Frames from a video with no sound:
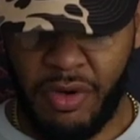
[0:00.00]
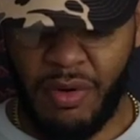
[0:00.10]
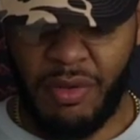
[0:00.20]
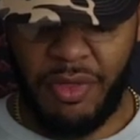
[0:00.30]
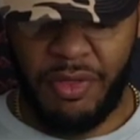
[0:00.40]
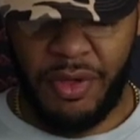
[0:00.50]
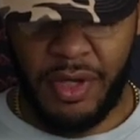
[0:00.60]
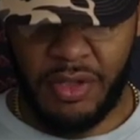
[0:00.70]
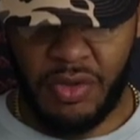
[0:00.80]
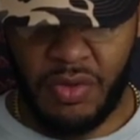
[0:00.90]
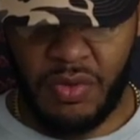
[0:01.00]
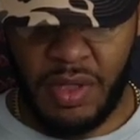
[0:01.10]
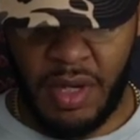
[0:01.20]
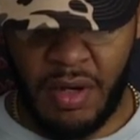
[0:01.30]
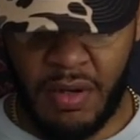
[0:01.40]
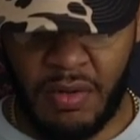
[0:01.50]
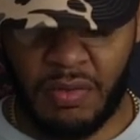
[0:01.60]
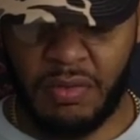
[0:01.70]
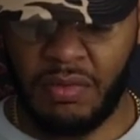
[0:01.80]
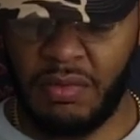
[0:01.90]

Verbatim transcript: real thick too, yo,